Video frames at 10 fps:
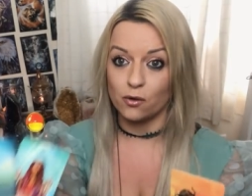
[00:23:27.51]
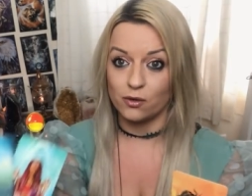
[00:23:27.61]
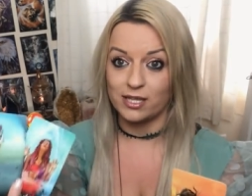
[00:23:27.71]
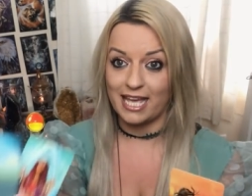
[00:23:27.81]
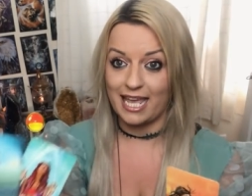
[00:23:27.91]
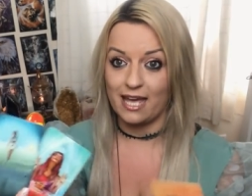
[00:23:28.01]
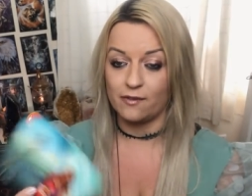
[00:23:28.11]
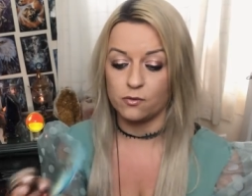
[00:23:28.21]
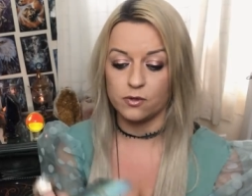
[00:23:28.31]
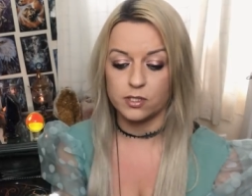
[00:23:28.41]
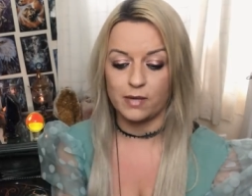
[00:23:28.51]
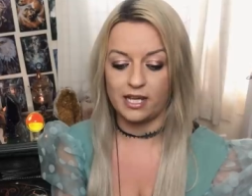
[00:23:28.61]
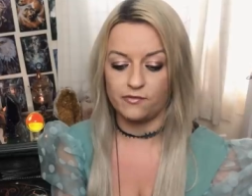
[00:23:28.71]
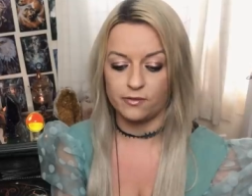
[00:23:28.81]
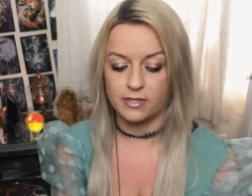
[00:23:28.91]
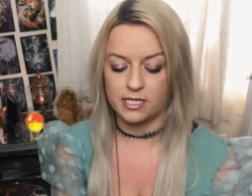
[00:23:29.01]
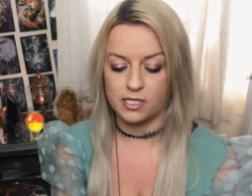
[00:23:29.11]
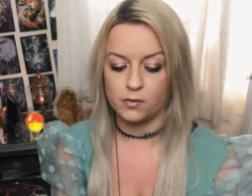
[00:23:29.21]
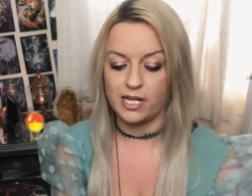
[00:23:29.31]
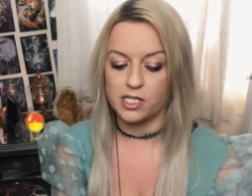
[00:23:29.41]
or they have walked away from the
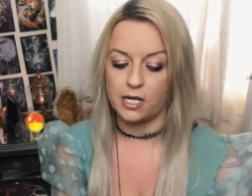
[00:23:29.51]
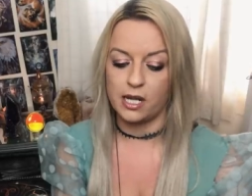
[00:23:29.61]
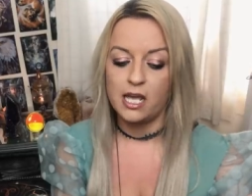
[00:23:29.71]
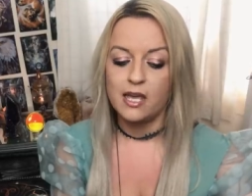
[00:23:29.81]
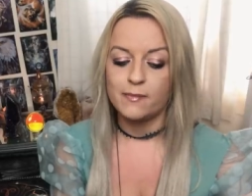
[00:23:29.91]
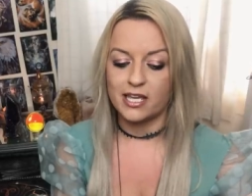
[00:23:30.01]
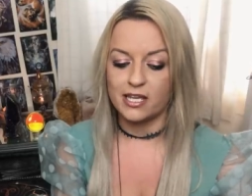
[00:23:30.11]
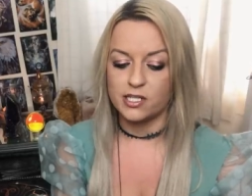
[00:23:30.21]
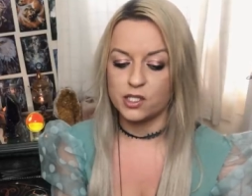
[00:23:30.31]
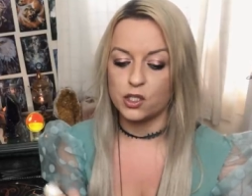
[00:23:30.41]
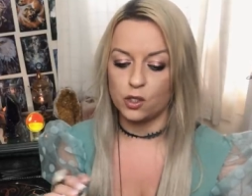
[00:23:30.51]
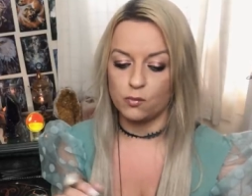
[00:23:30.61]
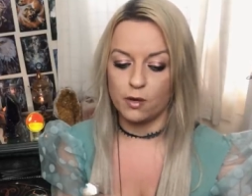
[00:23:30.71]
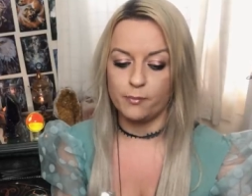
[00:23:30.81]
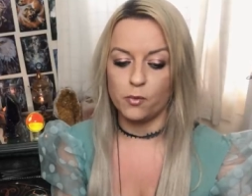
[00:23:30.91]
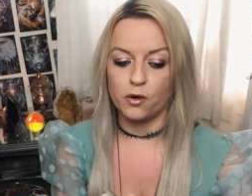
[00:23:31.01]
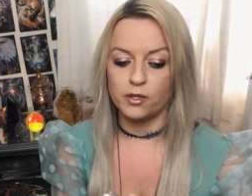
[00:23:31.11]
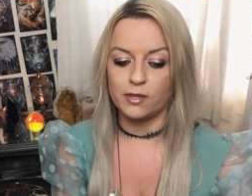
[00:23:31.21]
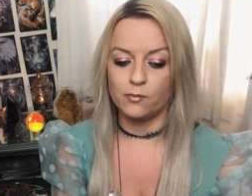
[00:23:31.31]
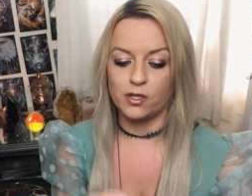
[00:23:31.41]
situation because you want more
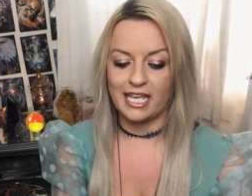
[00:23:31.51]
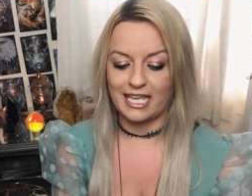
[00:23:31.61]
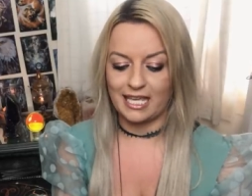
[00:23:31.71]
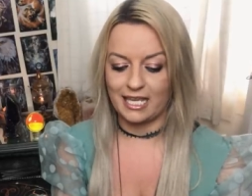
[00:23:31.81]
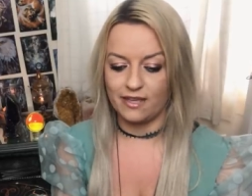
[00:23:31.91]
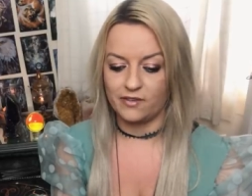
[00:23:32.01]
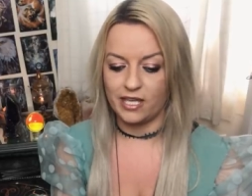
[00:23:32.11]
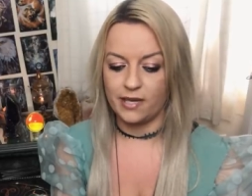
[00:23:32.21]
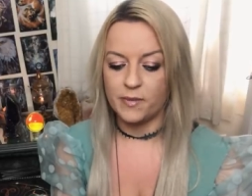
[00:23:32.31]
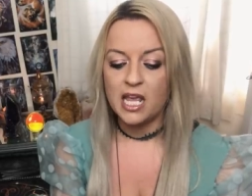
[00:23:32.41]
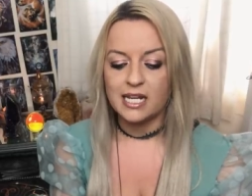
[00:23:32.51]
than what they can give you.